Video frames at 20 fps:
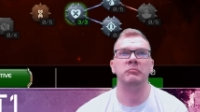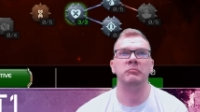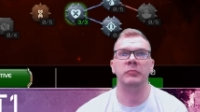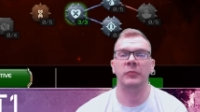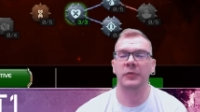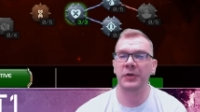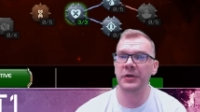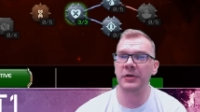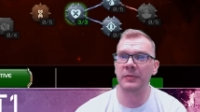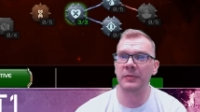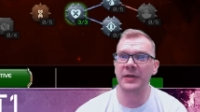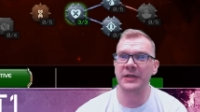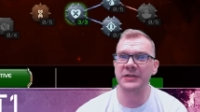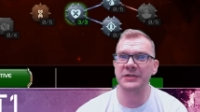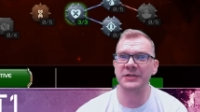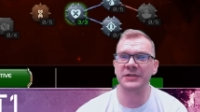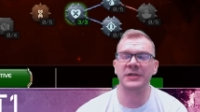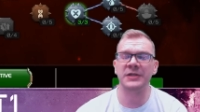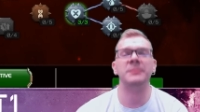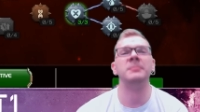Recoil
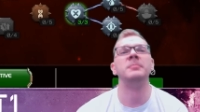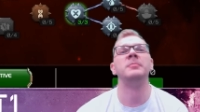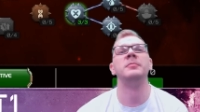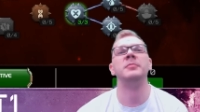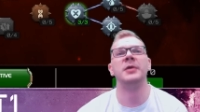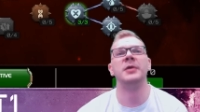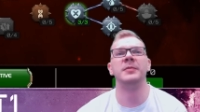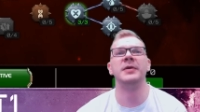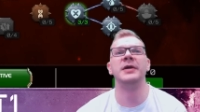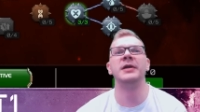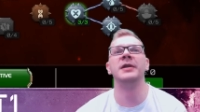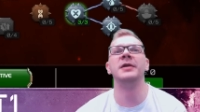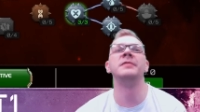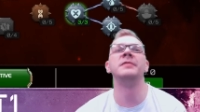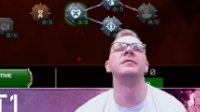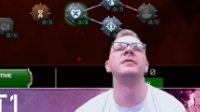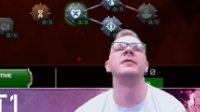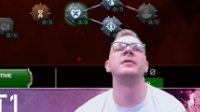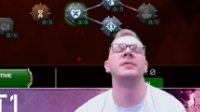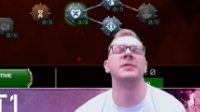Mastery setup, primarily
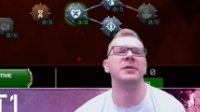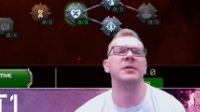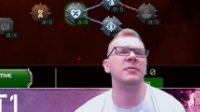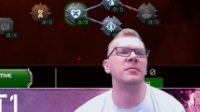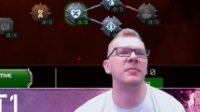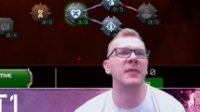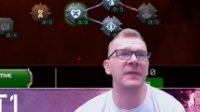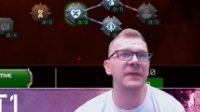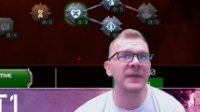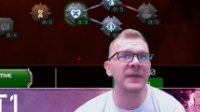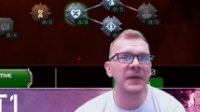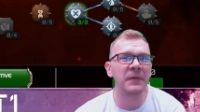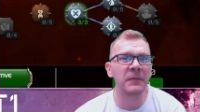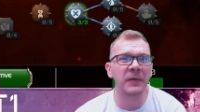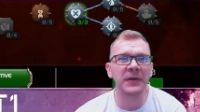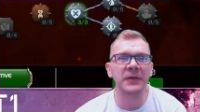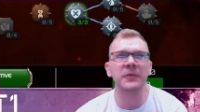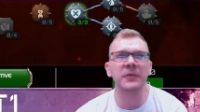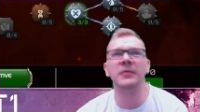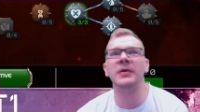for, you know, monthly
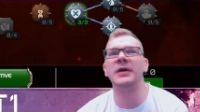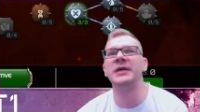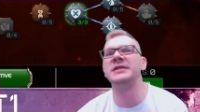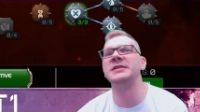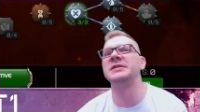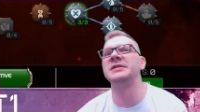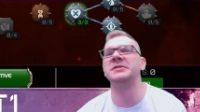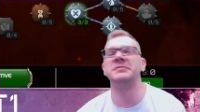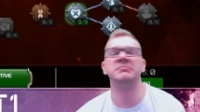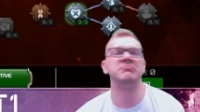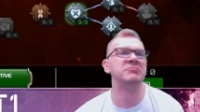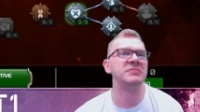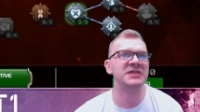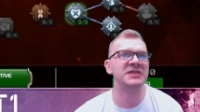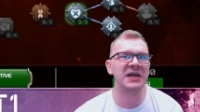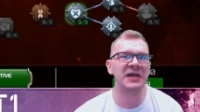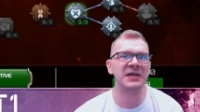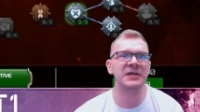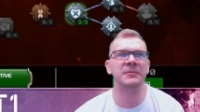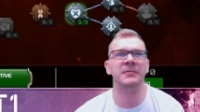event quests,
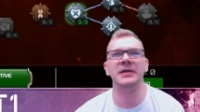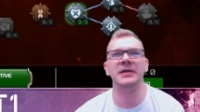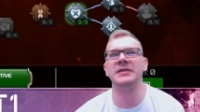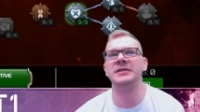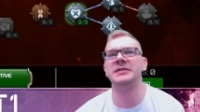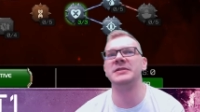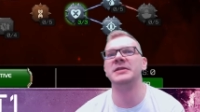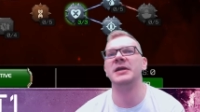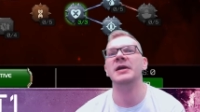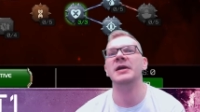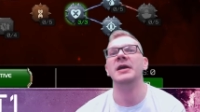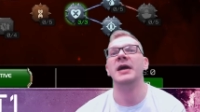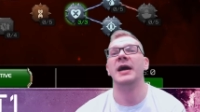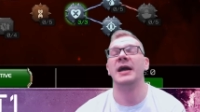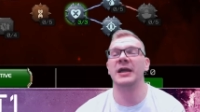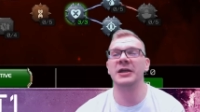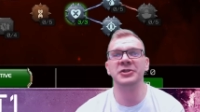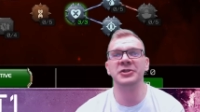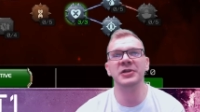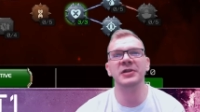side events,
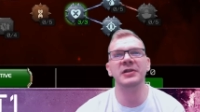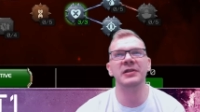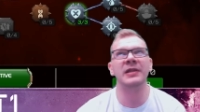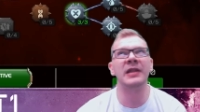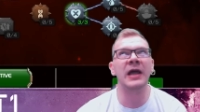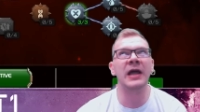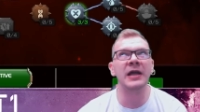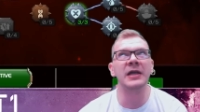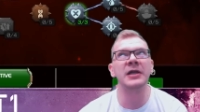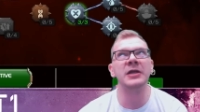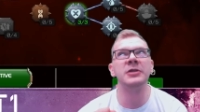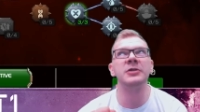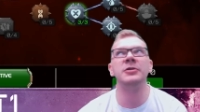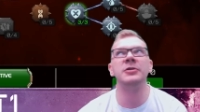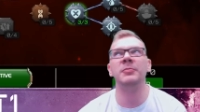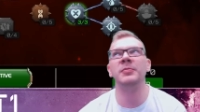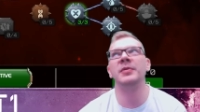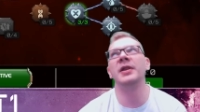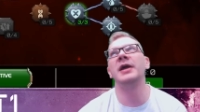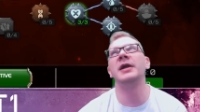I actually like
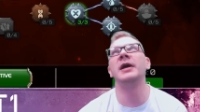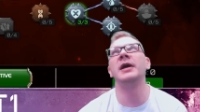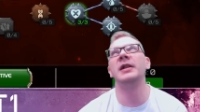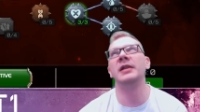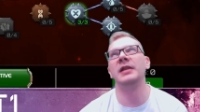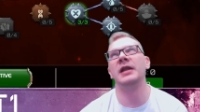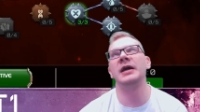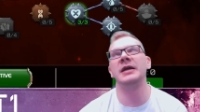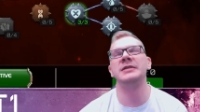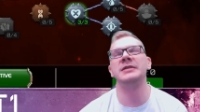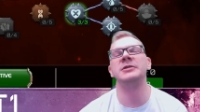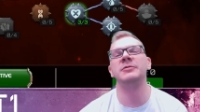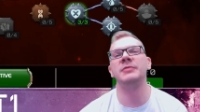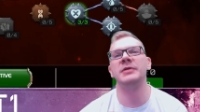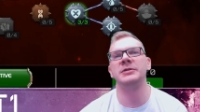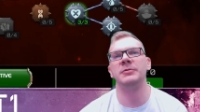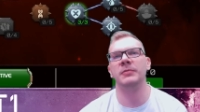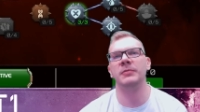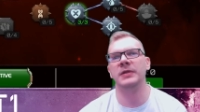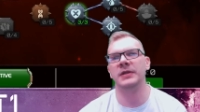to play Alliance
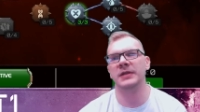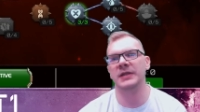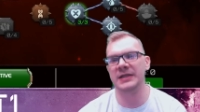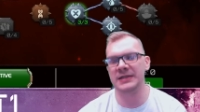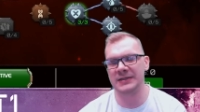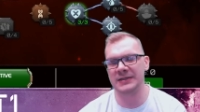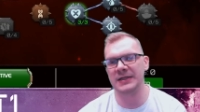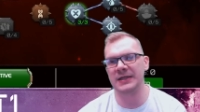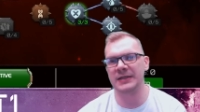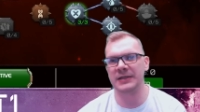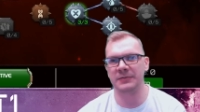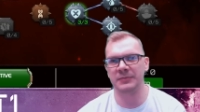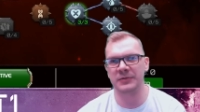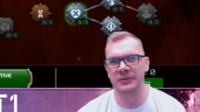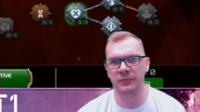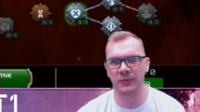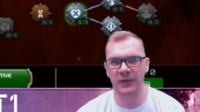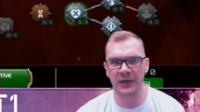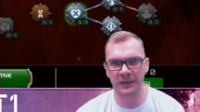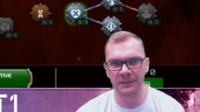Quest with this setup
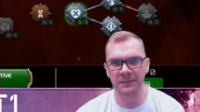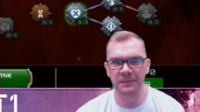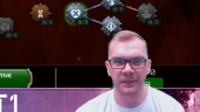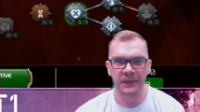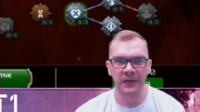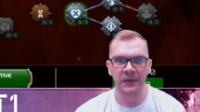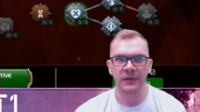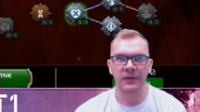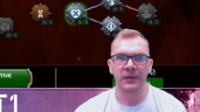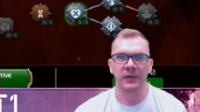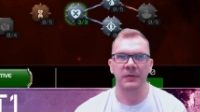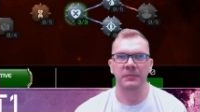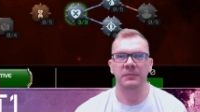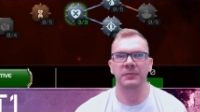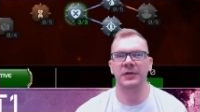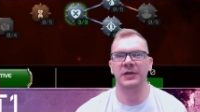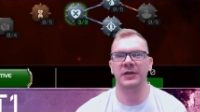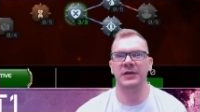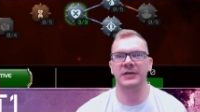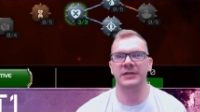as well
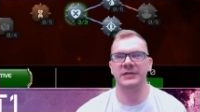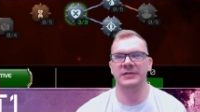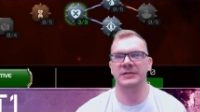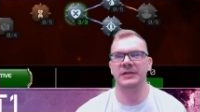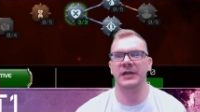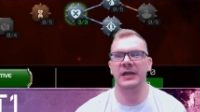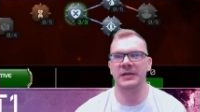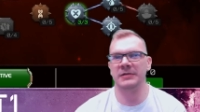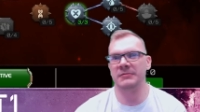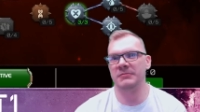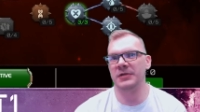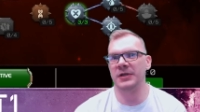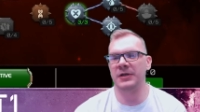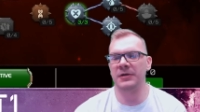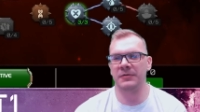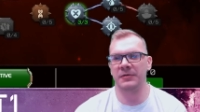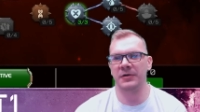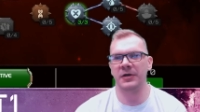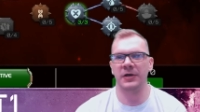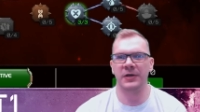because then, you
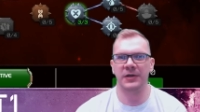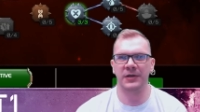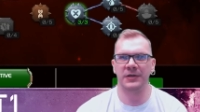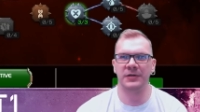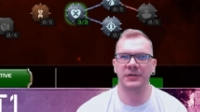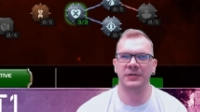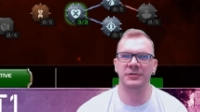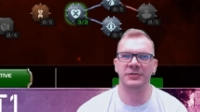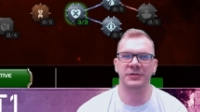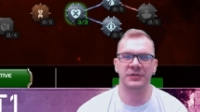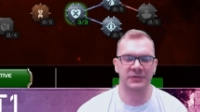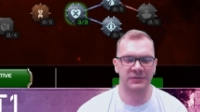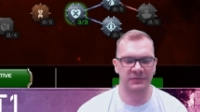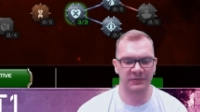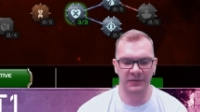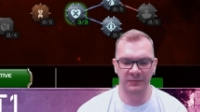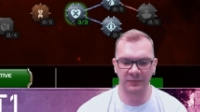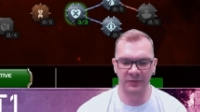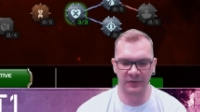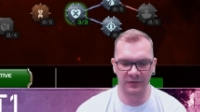know, Herc just
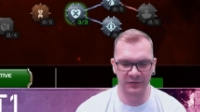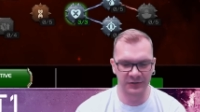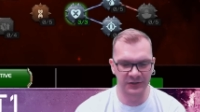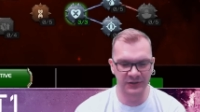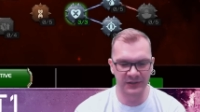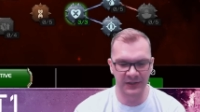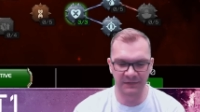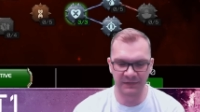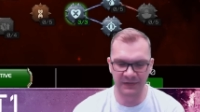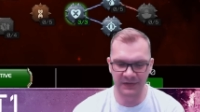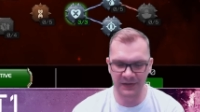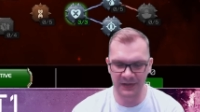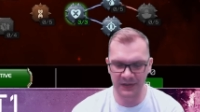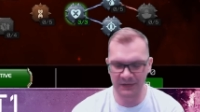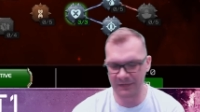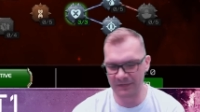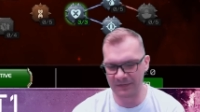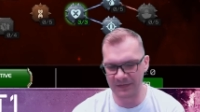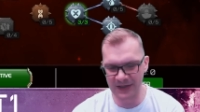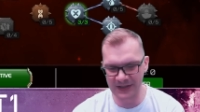demolishes everything
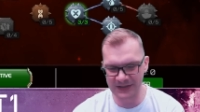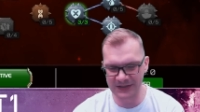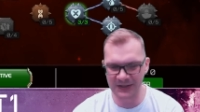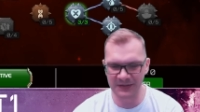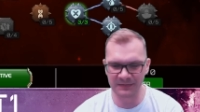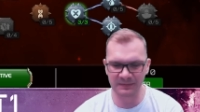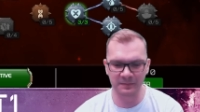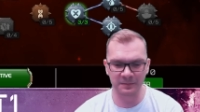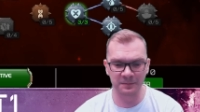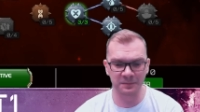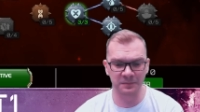even faster,